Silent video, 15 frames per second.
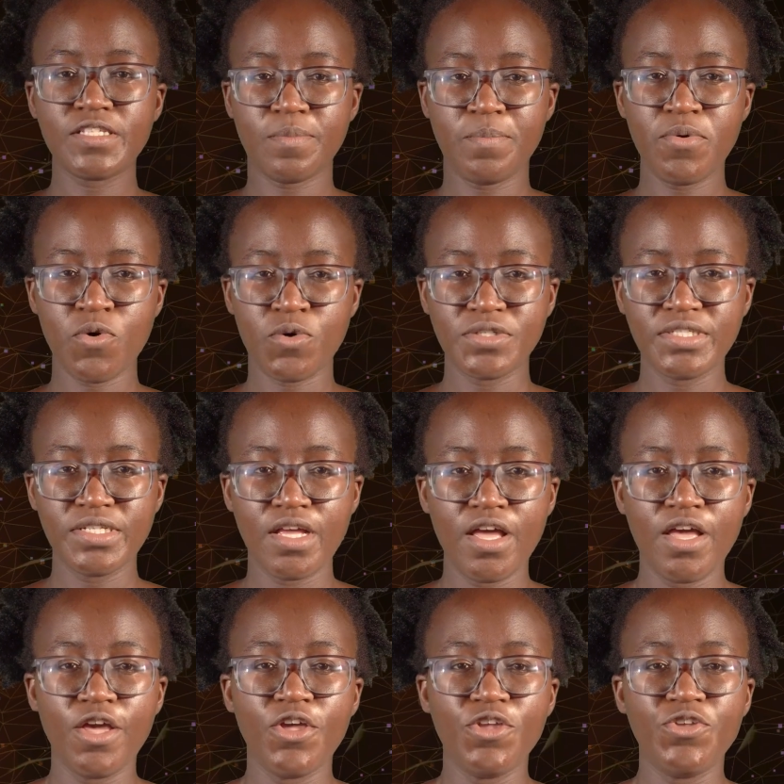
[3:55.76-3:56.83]
support,
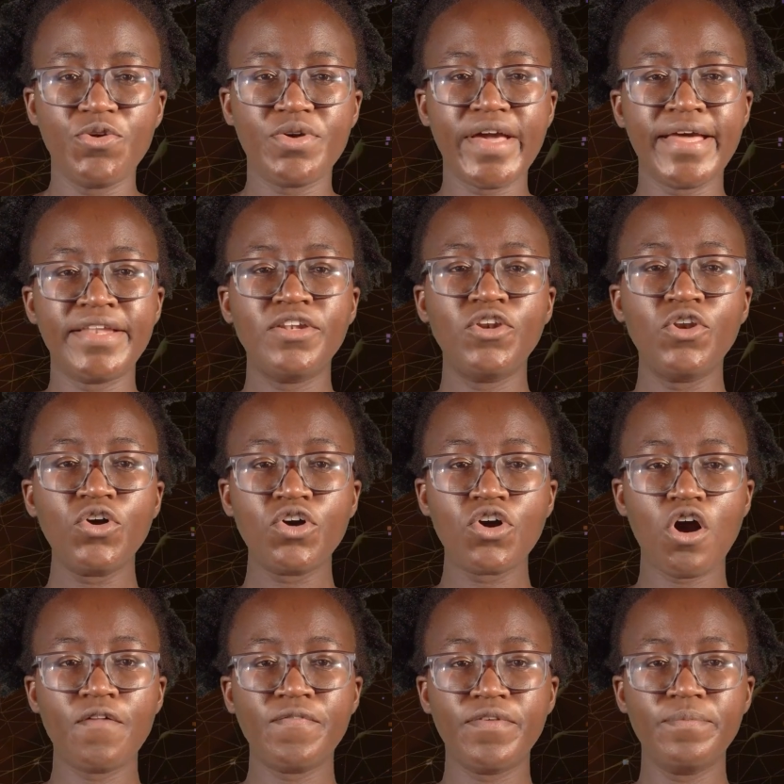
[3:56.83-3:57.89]
you can look
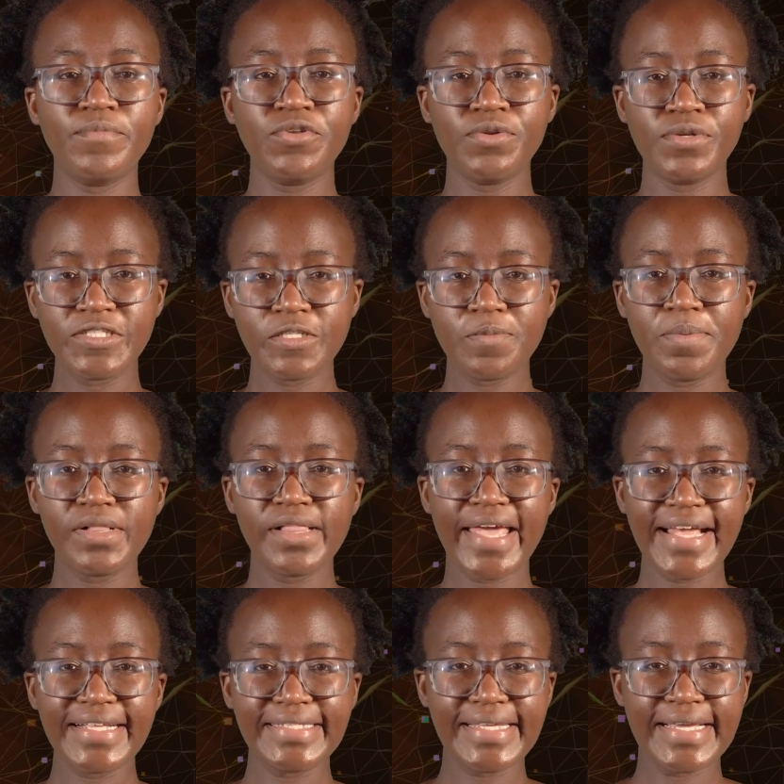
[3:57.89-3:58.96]
on the Municipal
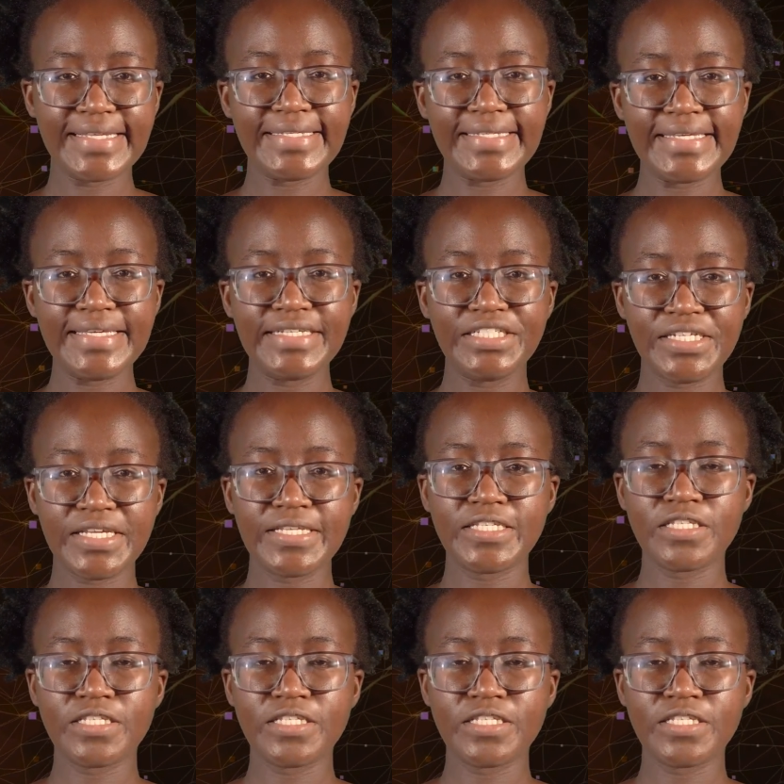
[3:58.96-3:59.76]
SSEG